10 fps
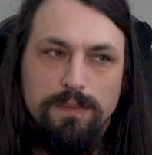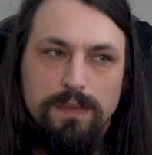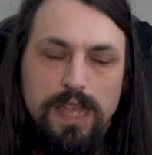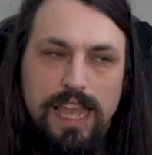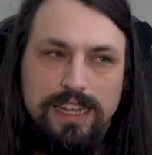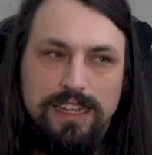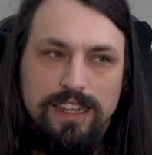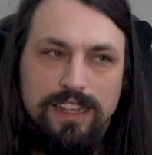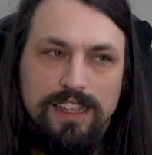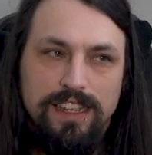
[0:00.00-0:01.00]
And
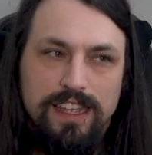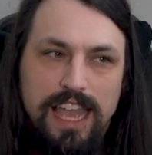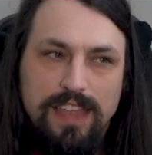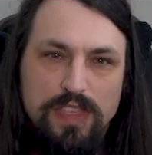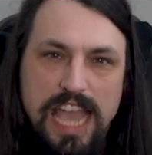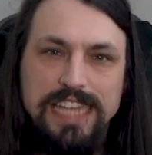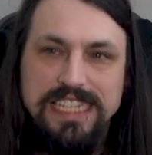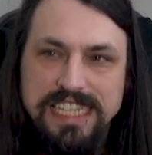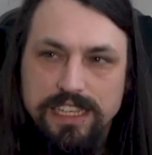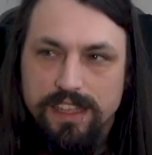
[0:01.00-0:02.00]
the
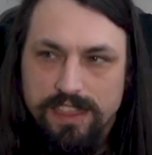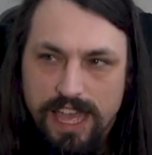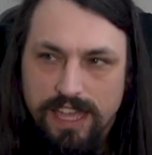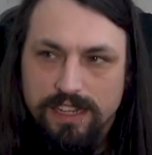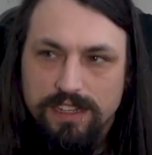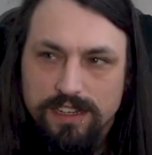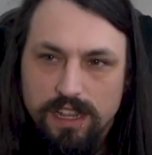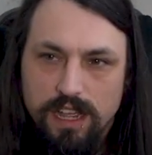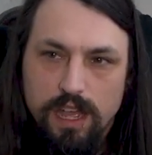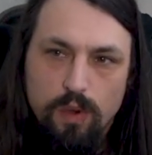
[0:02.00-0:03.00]
idea that
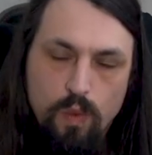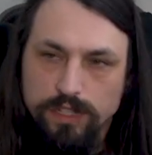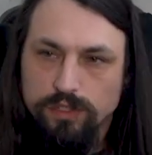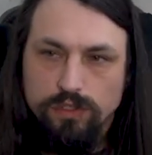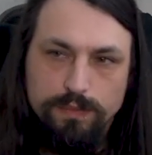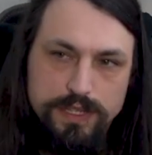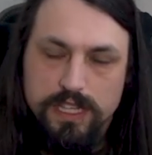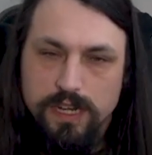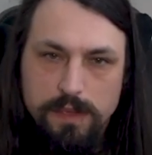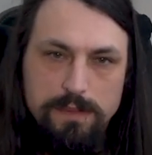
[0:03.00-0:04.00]
one group is
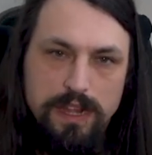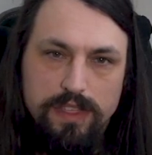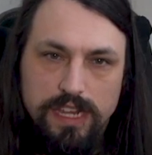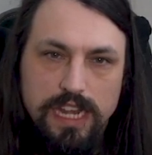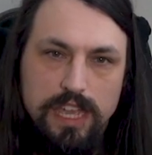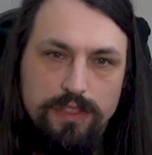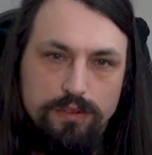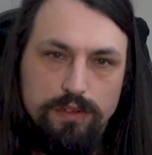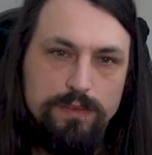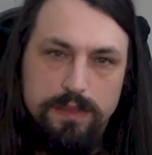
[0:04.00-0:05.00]
going to be better than any other
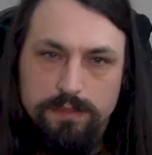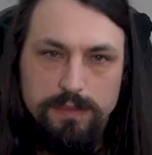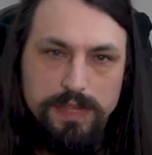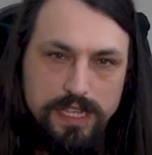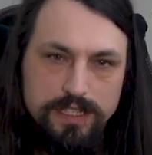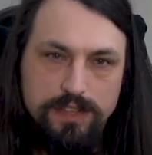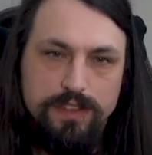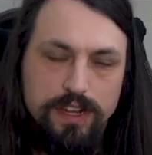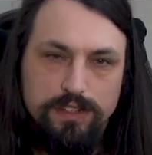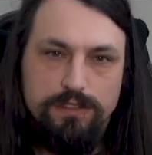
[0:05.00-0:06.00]
group simply because of
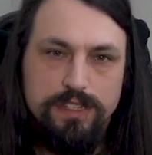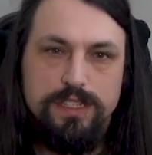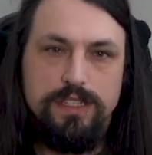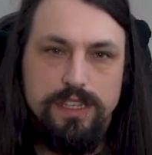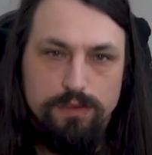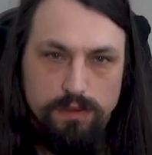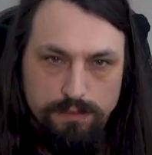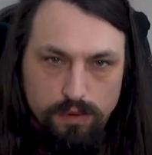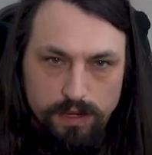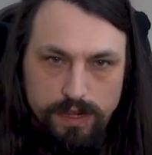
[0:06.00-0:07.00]
characteristics that you were
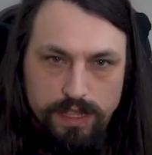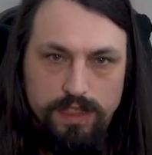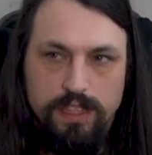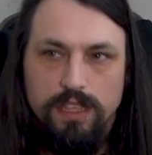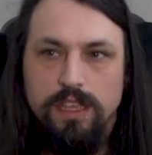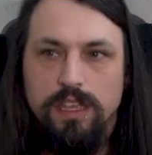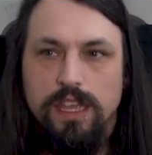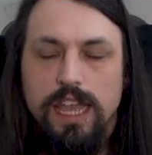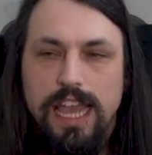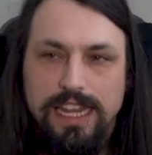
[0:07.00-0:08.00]
born with.
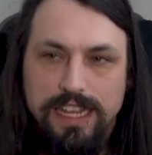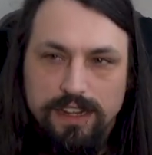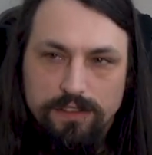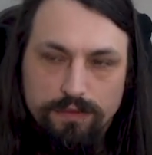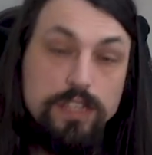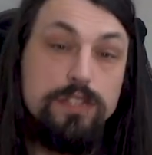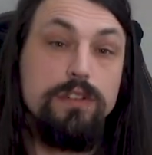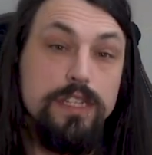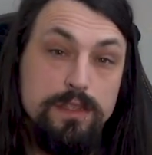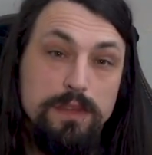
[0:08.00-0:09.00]
And it
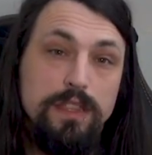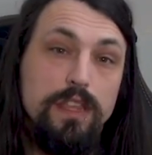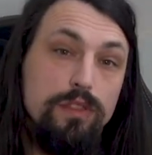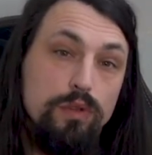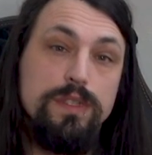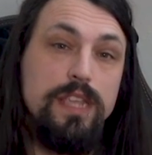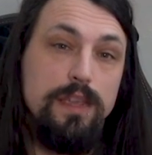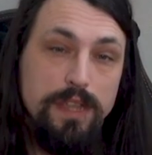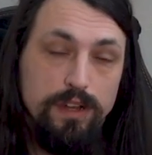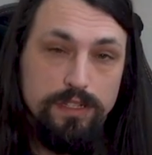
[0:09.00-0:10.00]
frustrates me that those same
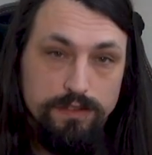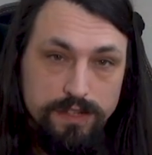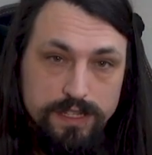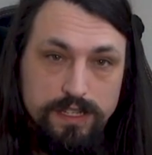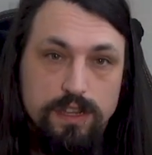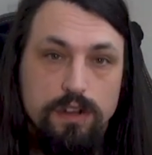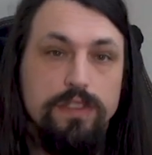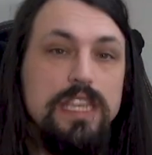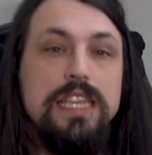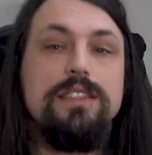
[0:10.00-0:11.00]
characteristics are
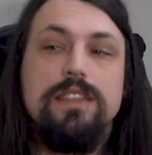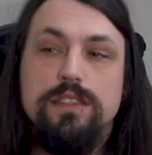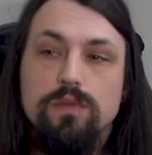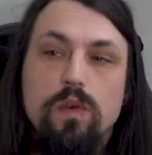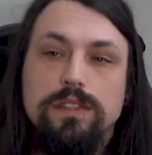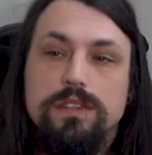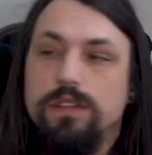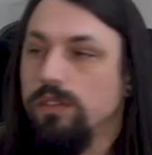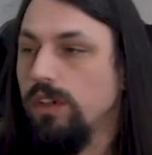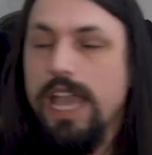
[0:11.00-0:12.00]
the easiest ones to
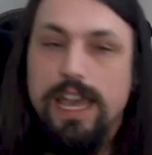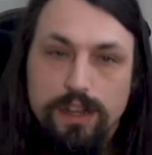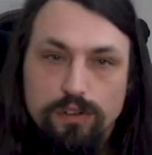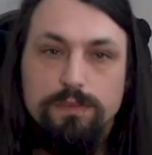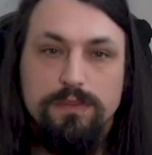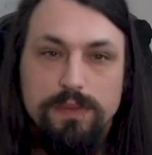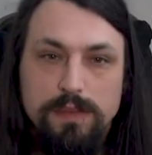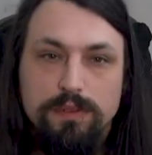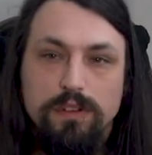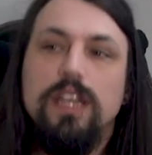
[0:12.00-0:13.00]
look at a group of
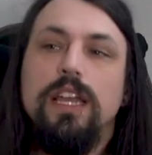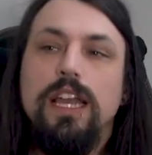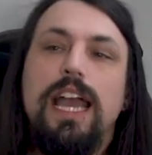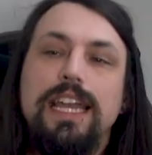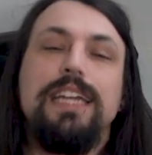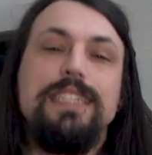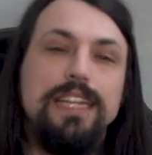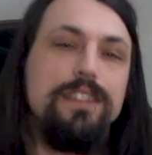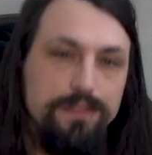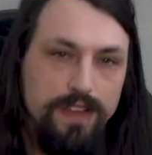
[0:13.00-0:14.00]
people and
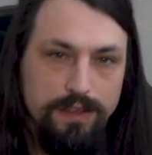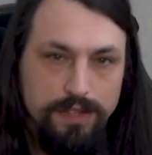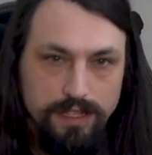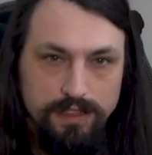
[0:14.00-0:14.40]
identify with.